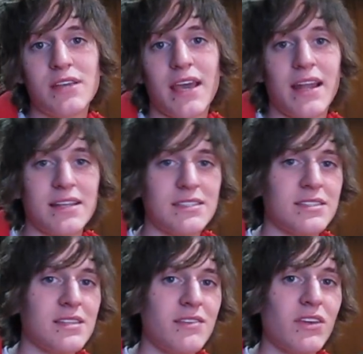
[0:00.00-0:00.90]
And as
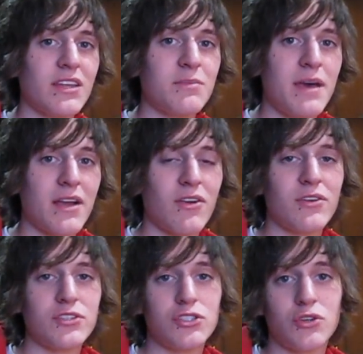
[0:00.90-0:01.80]
he's leaving, in the
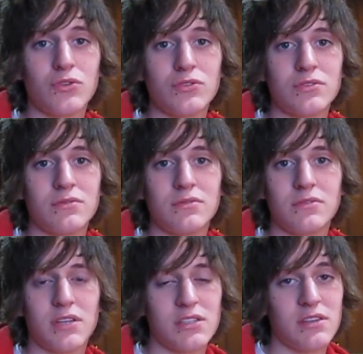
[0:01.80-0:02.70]
background, it shows
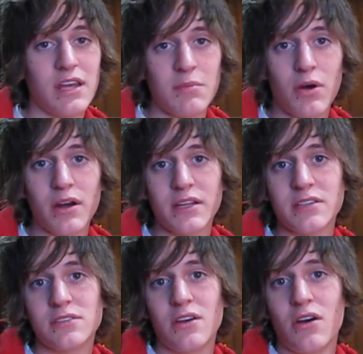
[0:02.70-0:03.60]
tons of dead bodies.